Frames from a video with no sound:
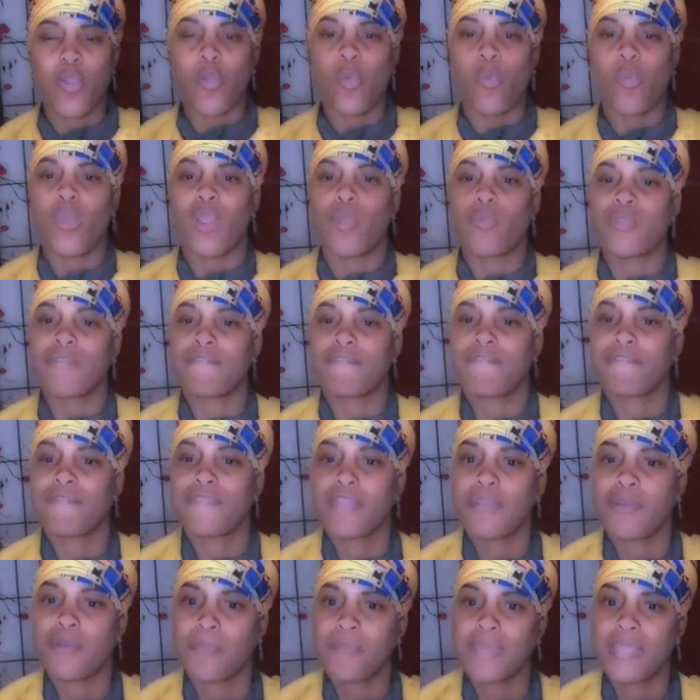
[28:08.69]
When we
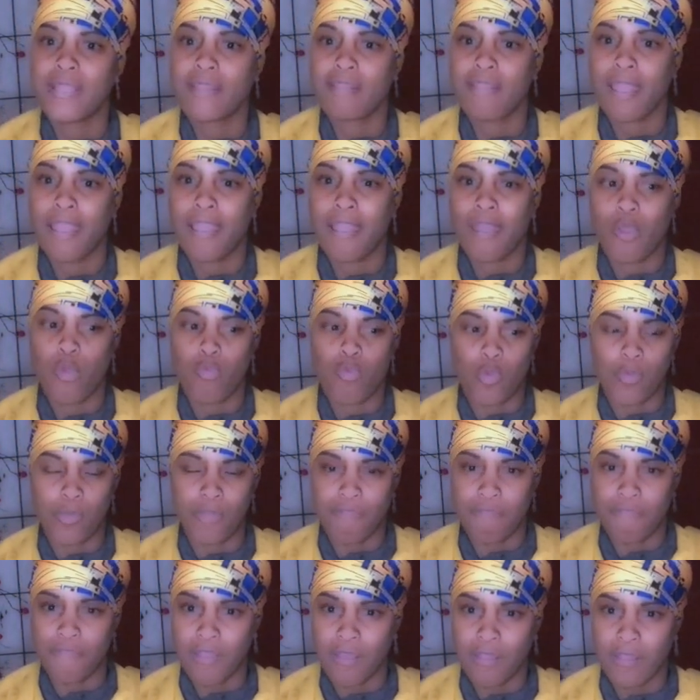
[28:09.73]
feel beat down, when we
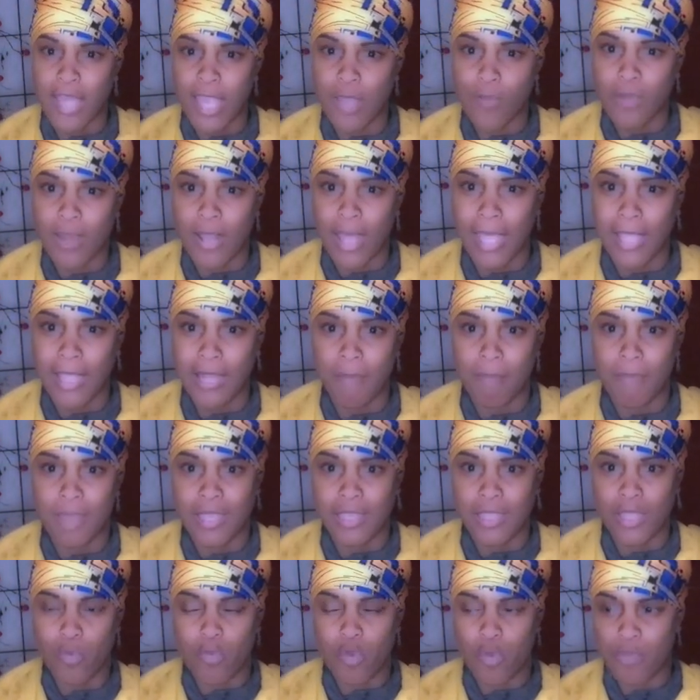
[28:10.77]
feel like we're not gonna make it,